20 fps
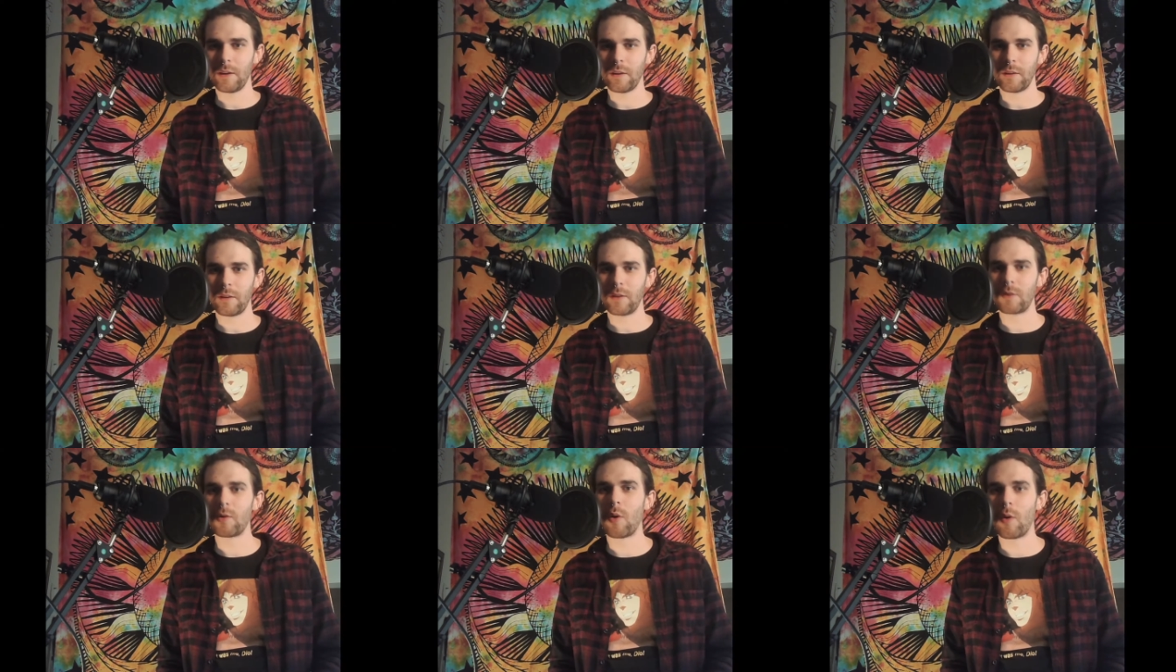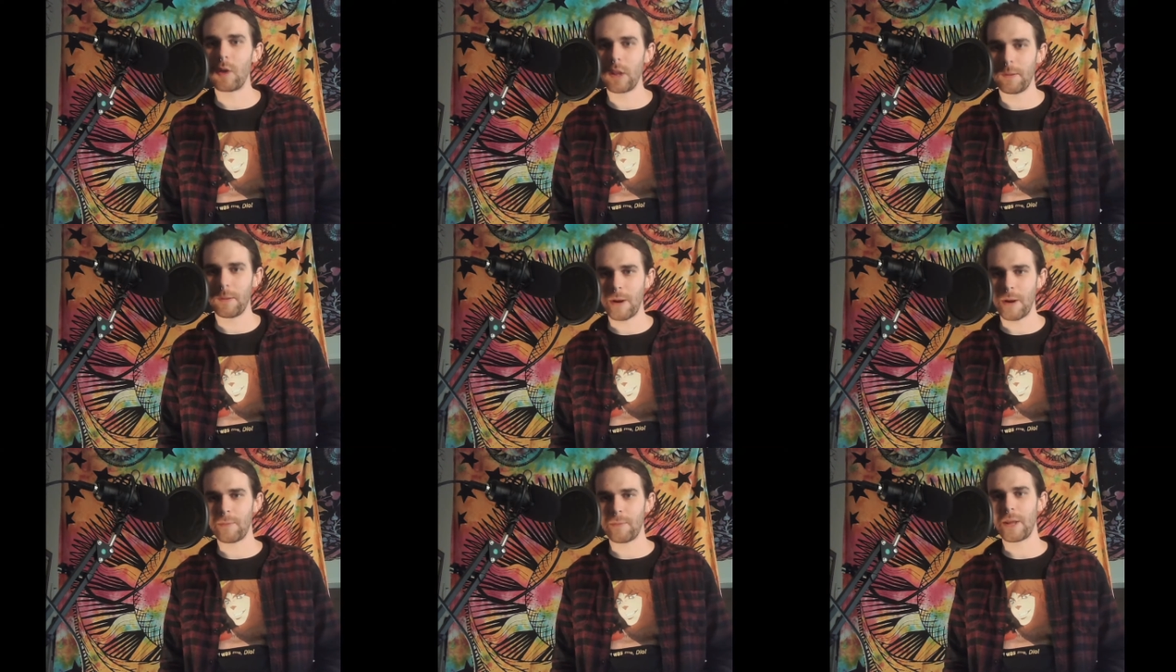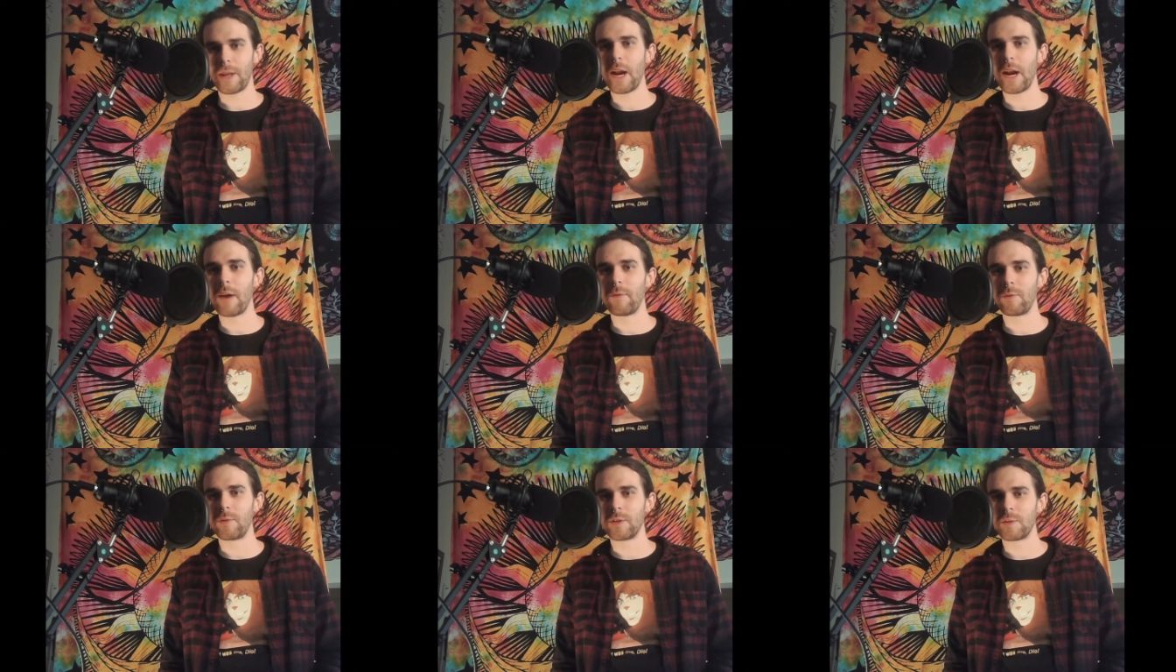the toilet paper that
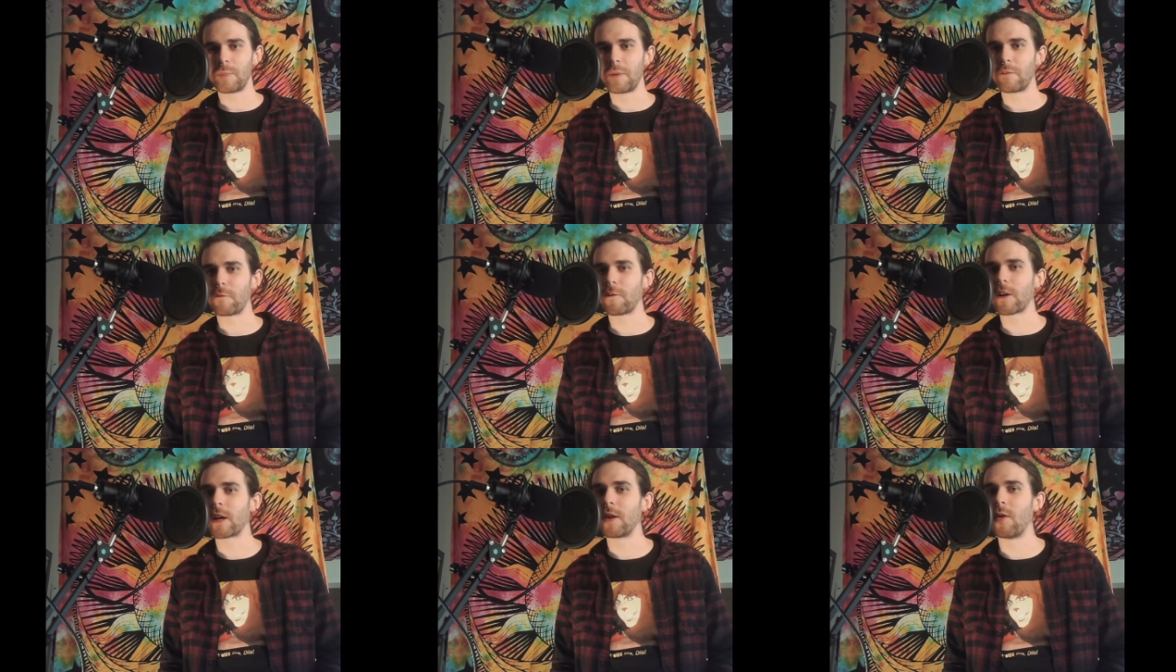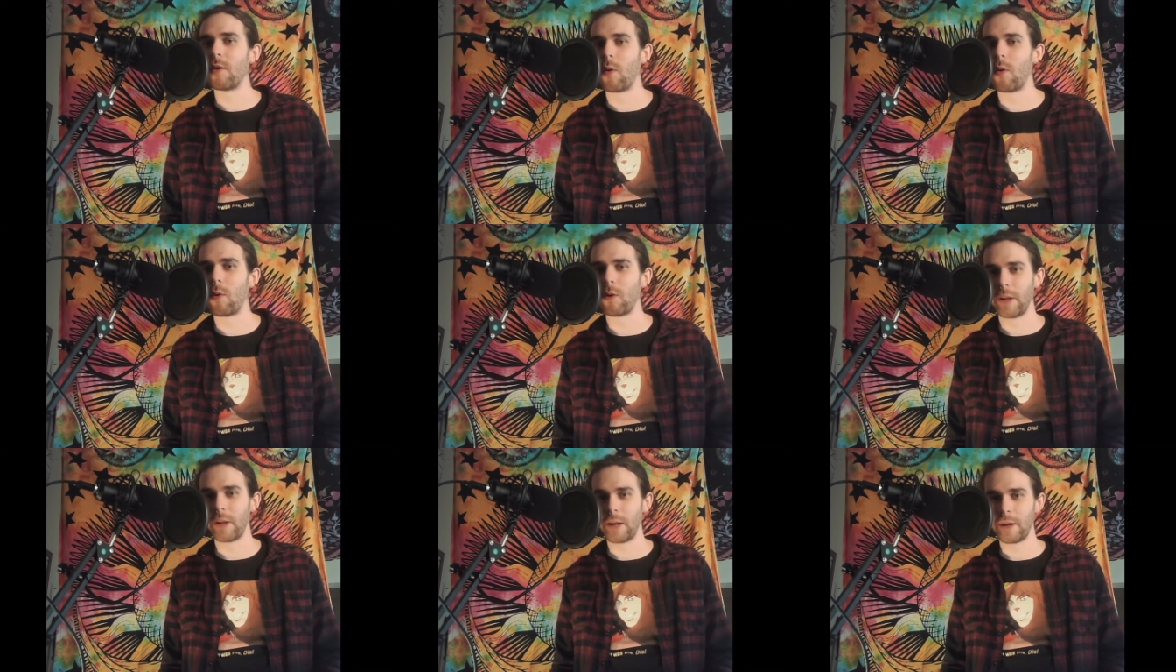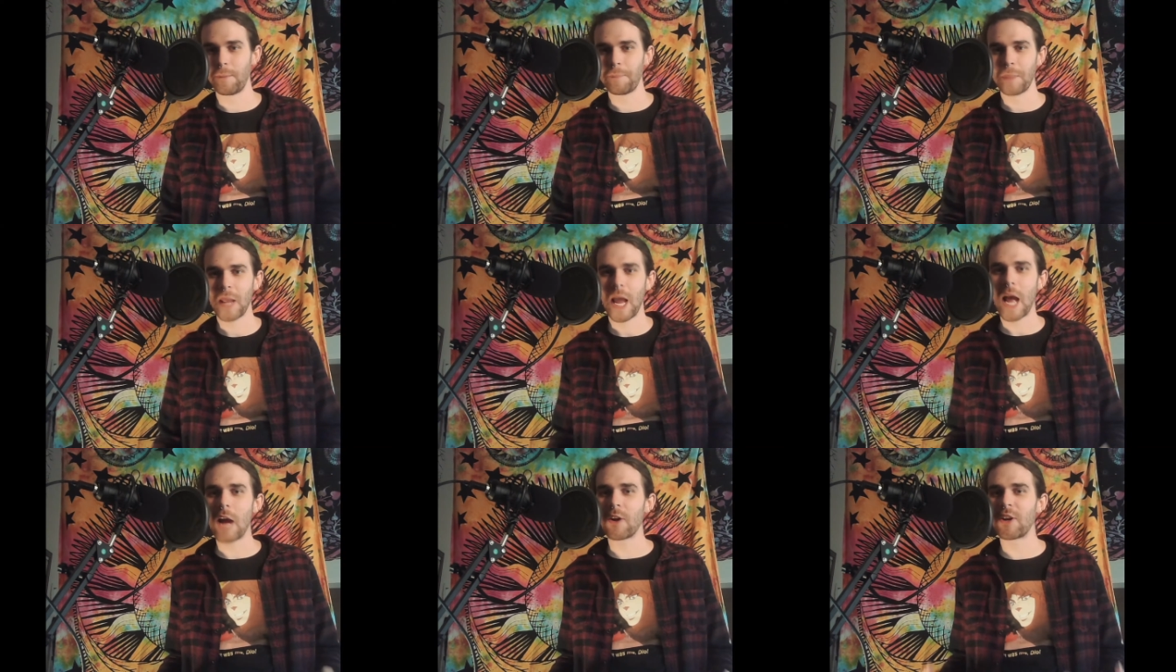everyone's been freaking hoarding?
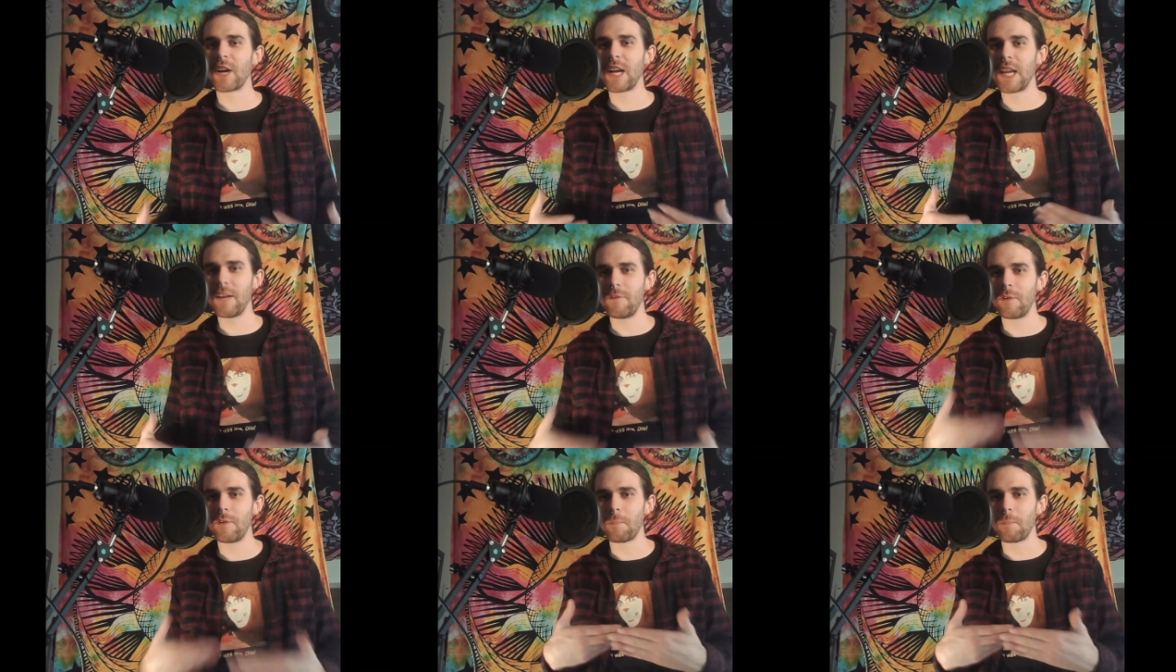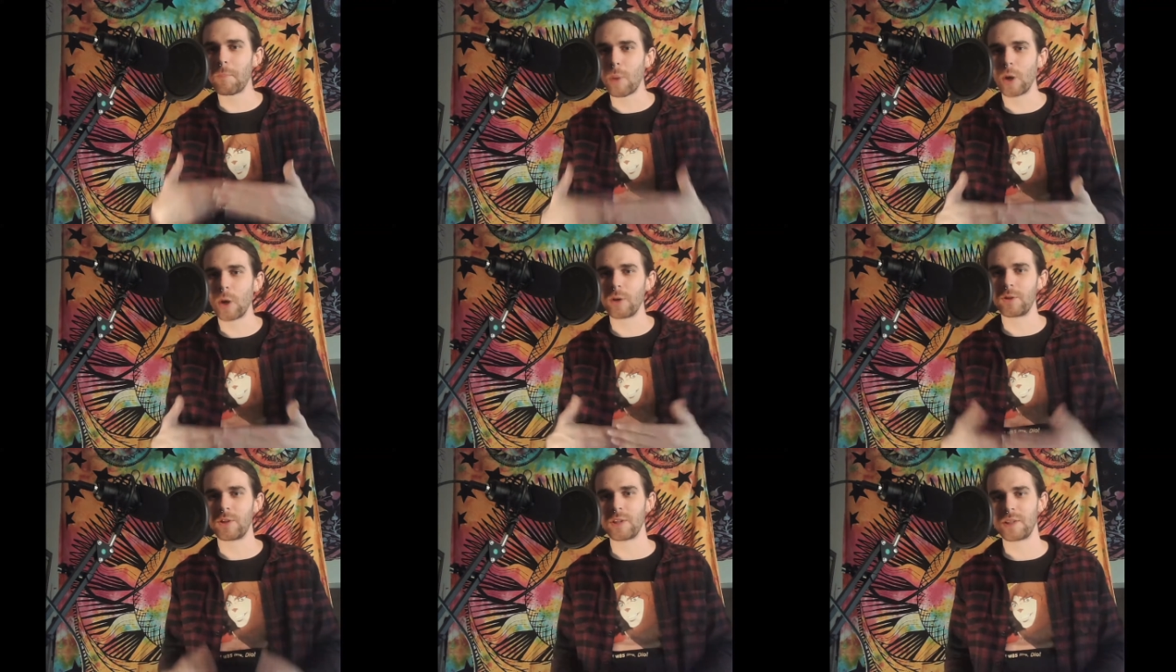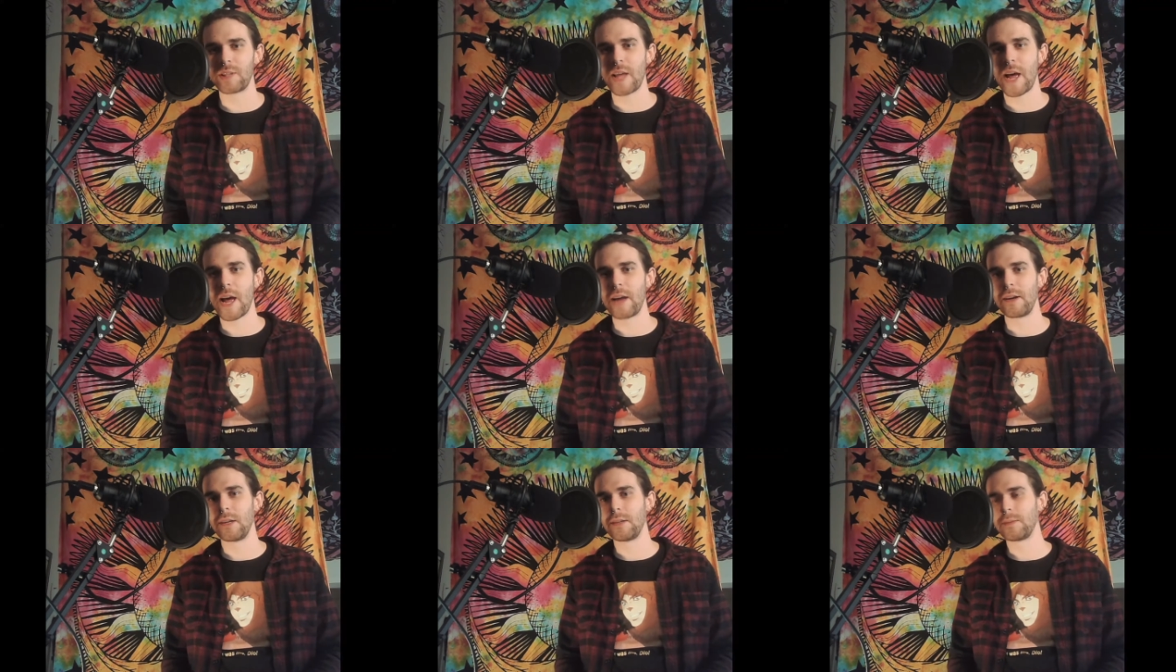How can I even purchase that?